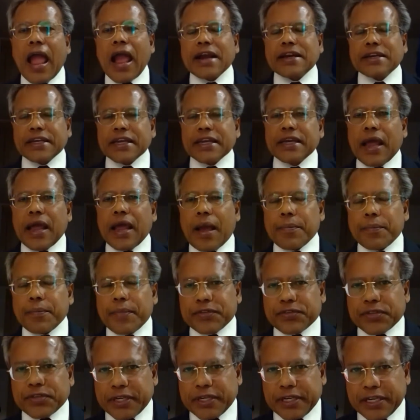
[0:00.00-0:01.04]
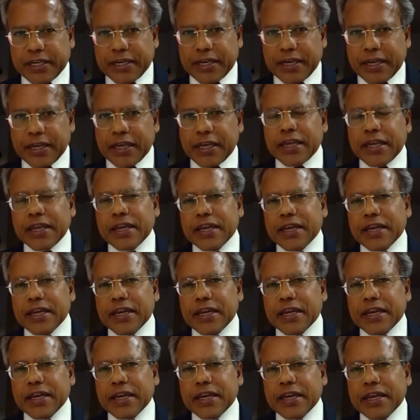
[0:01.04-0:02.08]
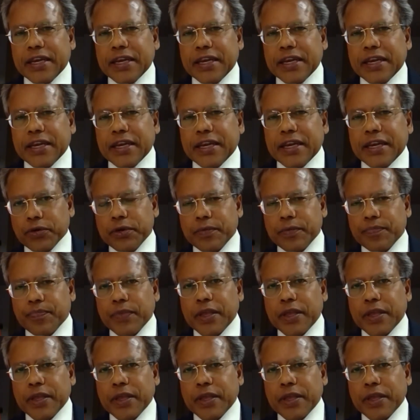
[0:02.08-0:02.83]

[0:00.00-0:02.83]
acting ambassador in uh, Moscow,